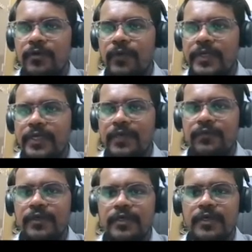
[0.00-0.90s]
working as
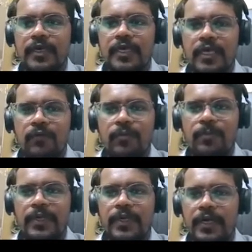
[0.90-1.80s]
a
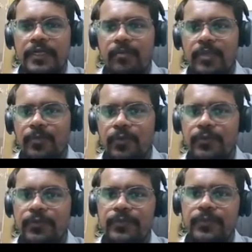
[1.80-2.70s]
AVP at AblyPro.